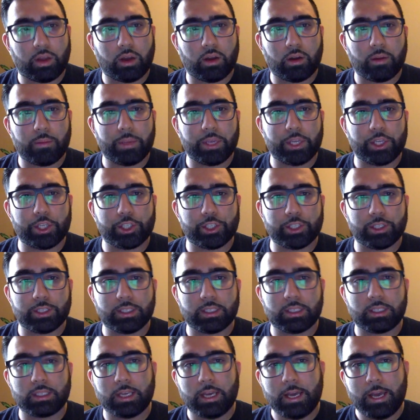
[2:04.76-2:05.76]
our
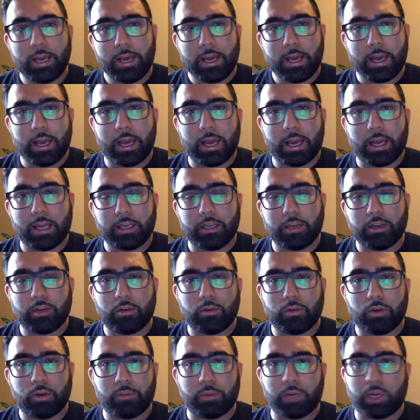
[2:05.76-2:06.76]
patients and, you
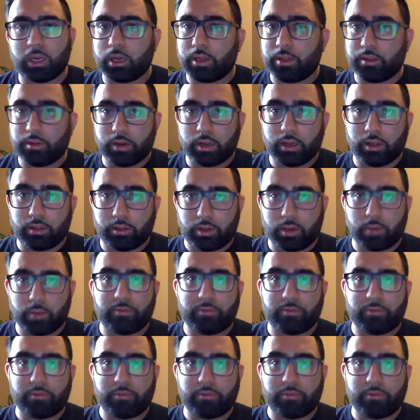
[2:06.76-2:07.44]
know, among other healthcare